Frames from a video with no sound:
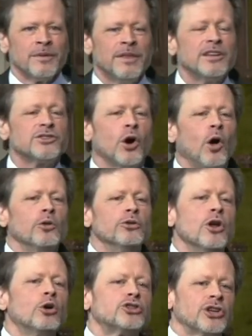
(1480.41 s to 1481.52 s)
This whole
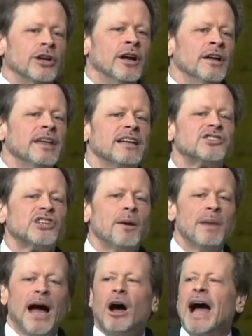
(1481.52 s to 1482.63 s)
notion that
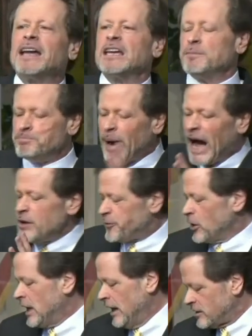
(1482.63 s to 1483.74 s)
somehow I can
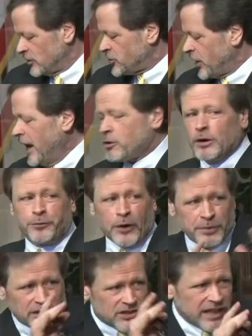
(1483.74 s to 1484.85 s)
bifurcate the sacred
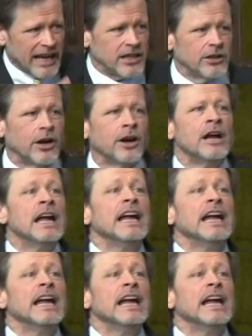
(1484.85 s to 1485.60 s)
from the secular